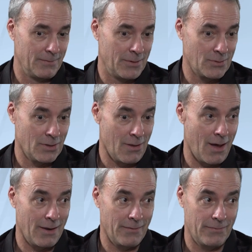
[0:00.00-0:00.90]
there's a
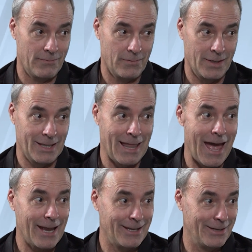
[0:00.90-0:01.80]
lot of it
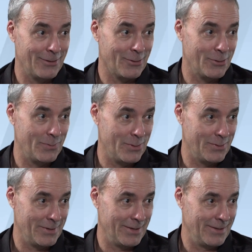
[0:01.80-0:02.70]
lacking in our
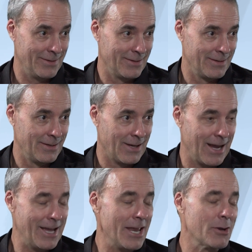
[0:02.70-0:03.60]
community.
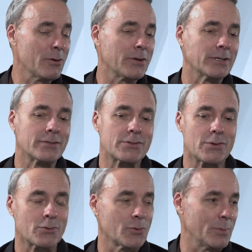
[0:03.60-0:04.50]
I kind of go to
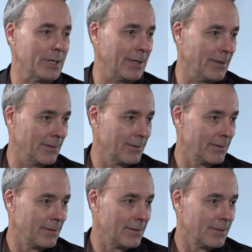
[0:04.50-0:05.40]
social media
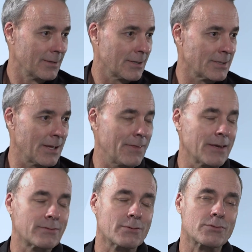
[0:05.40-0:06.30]
because I
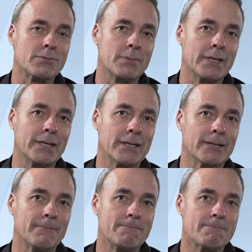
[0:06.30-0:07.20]
think social
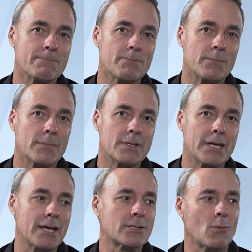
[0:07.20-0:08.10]
media
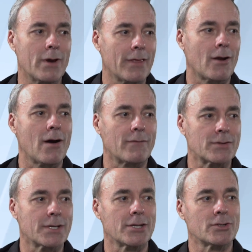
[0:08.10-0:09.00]
takes away the
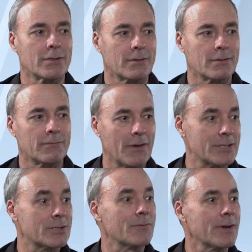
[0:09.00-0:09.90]
conversation
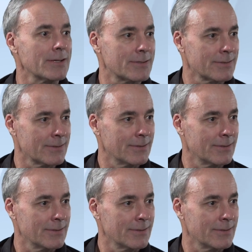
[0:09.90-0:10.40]
face to face.